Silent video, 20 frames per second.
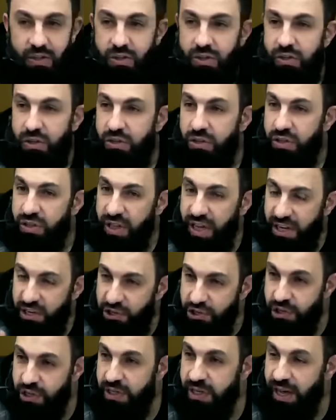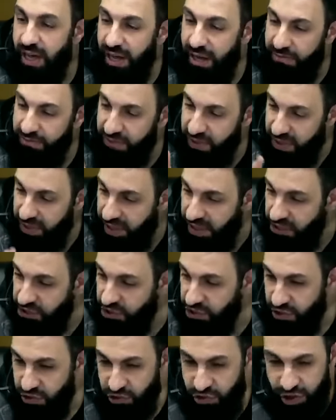nation after
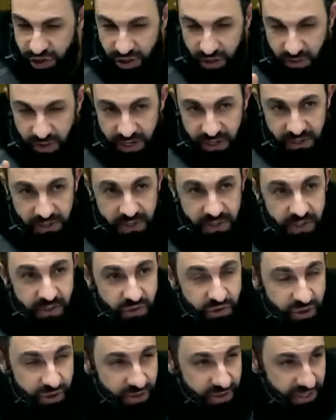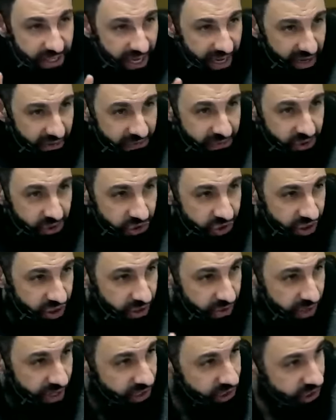nation, generations after
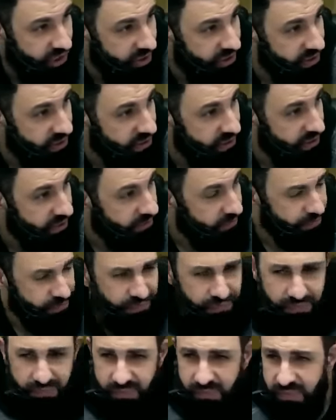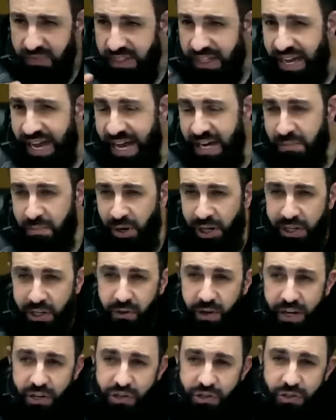generations, and
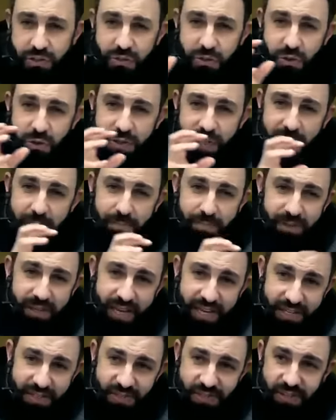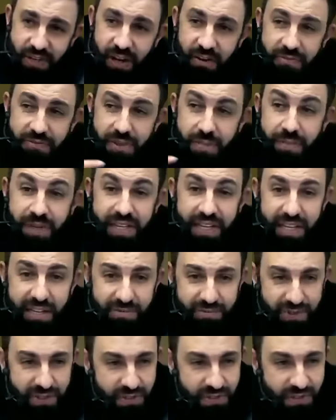migration to that place of the
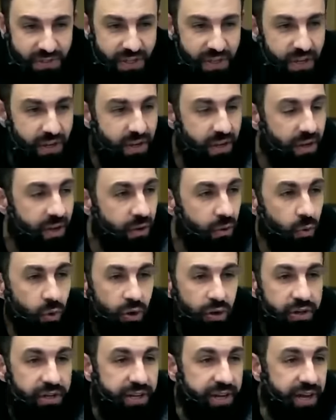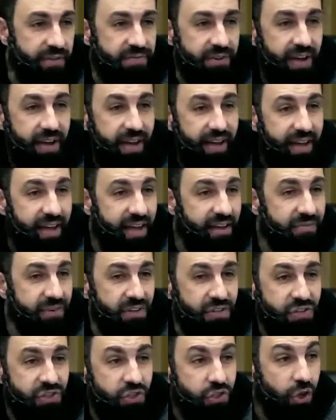believers will never ever
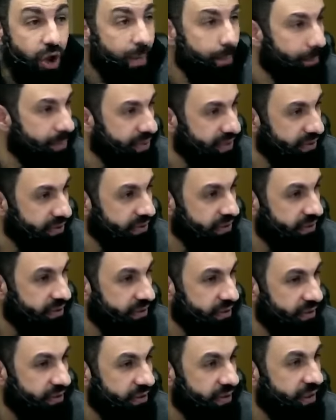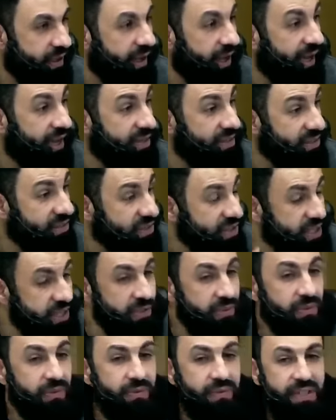stop
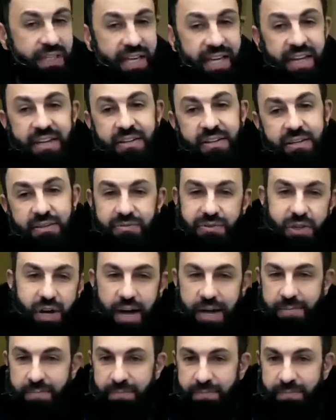until the end of time.